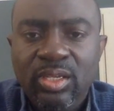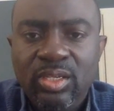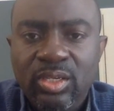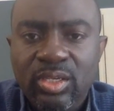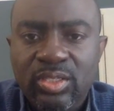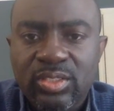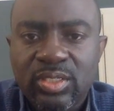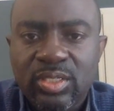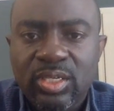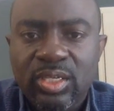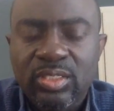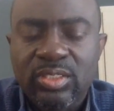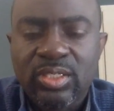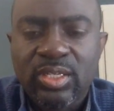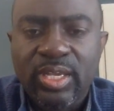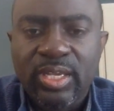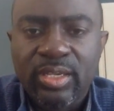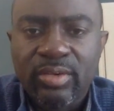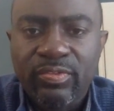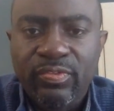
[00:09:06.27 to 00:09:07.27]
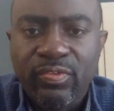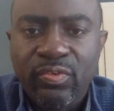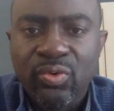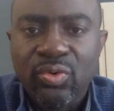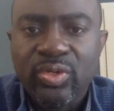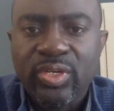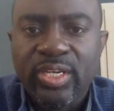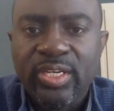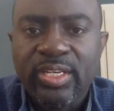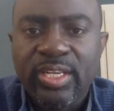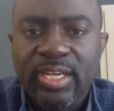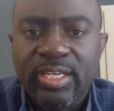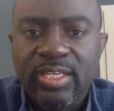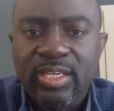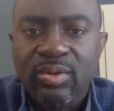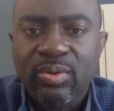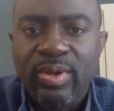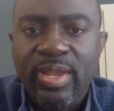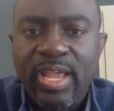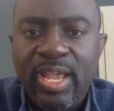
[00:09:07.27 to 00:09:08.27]
It's like a folder that
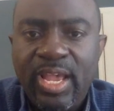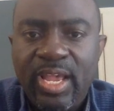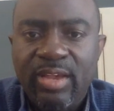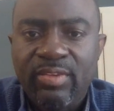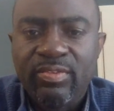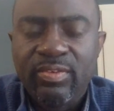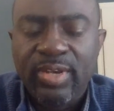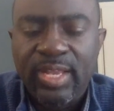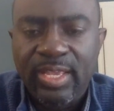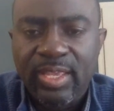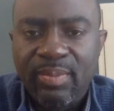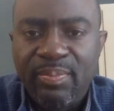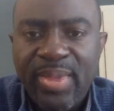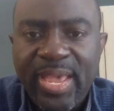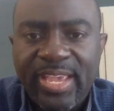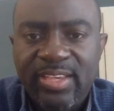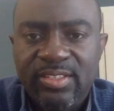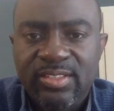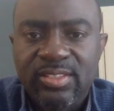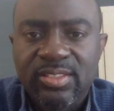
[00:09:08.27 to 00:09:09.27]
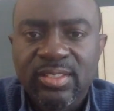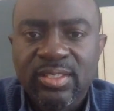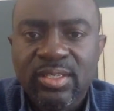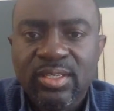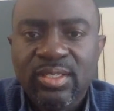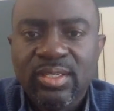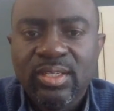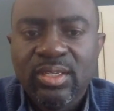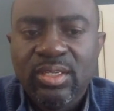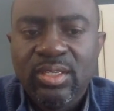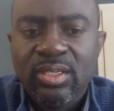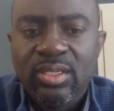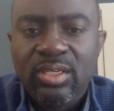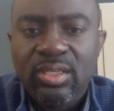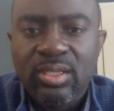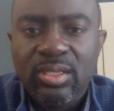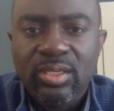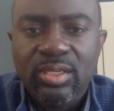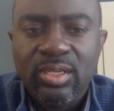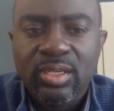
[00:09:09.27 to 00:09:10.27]
they will have, like a packet
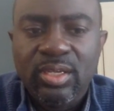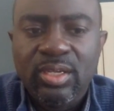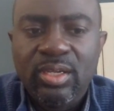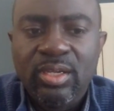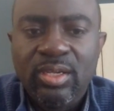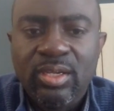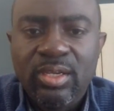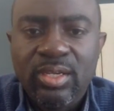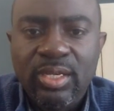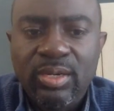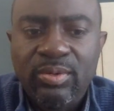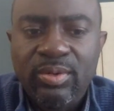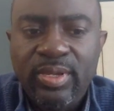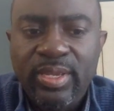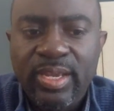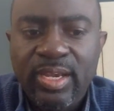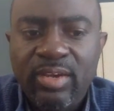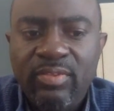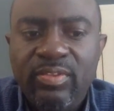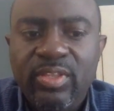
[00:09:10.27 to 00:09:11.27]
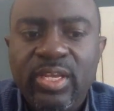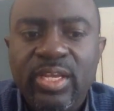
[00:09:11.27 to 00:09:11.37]
in there that they have.